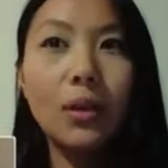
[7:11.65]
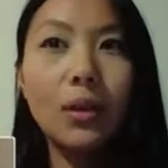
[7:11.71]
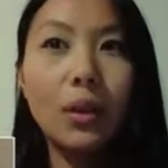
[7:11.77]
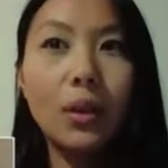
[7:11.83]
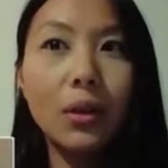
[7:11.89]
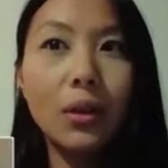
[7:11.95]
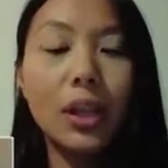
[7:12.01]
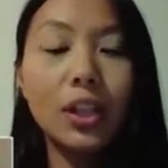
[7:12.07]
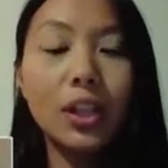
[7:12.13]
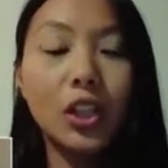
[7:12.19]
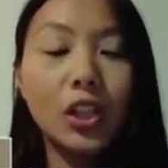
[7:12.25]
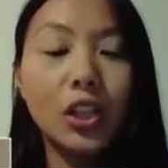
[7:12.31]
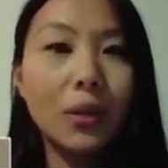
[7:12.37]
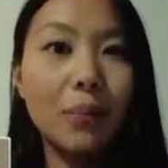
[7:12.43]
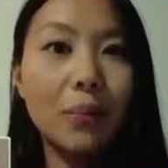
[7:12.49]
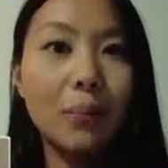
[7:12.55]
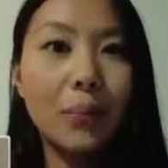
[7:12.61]
it
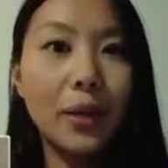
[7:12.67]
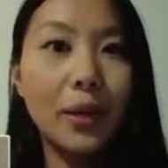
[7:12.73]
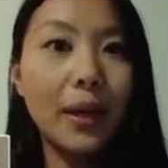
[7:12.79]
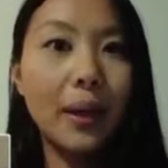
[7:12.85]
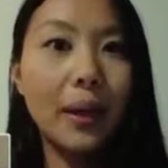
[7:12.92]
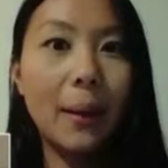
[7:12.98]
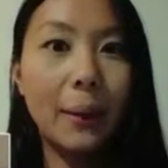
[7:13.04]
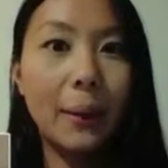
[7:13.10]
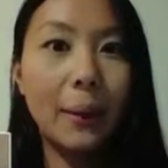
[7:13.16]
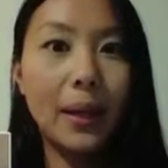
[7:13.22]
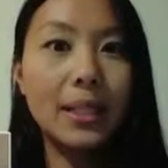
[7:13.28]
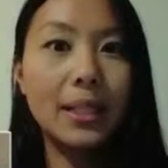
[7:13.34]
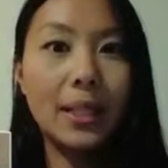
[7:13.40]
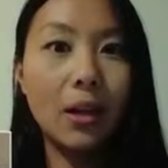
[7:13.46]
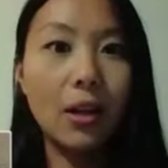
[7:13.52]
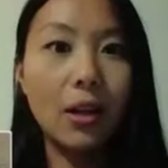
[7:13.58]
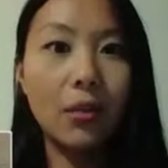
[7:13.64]
shouldn't be a big
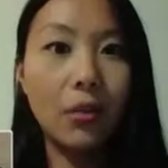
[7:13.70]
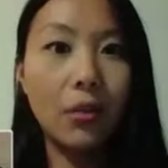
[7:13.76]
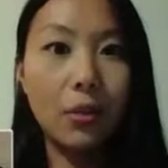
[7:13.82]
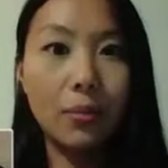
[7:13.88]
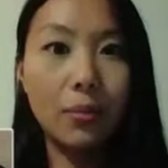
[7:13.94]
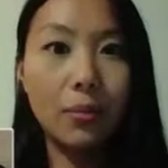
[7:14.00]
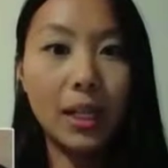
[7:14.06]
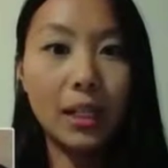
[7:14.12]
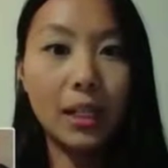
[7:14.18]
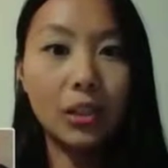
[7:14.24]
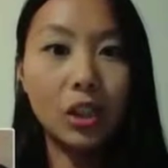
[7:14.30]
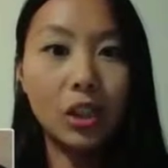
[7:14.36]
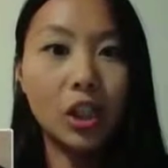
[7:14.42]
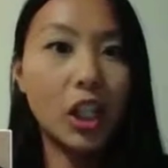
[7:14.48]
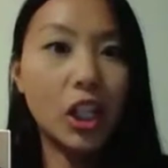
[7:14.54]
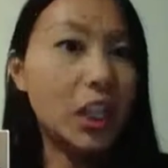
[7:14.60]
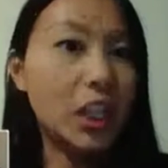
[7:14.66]
deal for me to
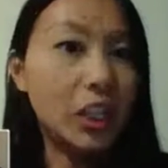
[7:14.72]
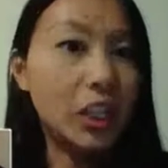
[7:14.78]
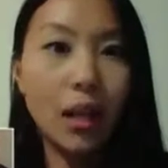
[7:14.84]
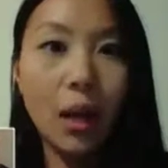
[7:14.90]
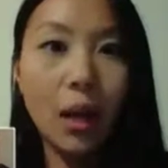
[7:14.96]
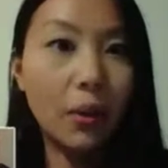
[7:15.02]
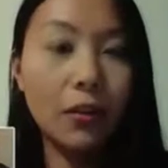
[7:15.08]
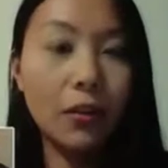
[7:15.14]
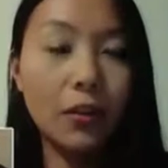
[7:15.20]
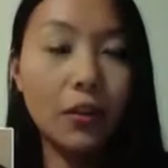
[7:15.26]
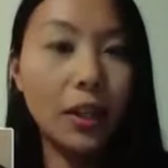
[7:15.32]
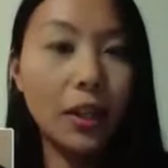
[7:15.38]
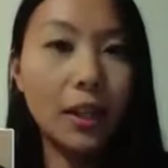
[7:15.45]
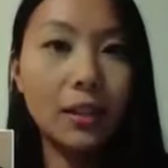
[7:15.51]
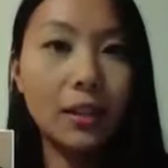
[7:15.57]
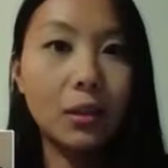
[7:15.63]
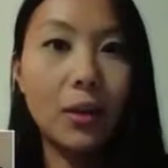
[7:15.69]
change a couple of
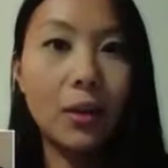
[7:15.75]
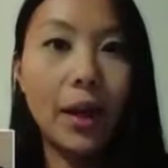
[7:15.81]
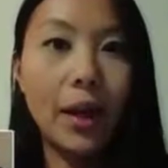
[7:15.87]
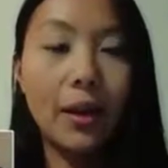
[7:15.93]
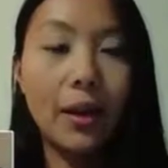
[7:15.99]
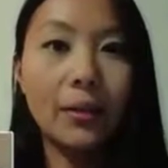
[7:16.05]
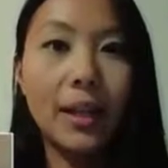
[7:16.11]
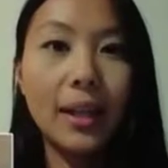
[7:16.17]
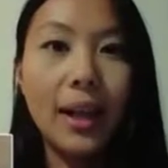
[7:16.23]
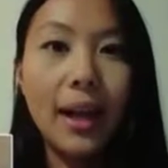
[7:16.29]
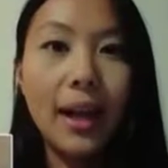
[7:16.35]
things around,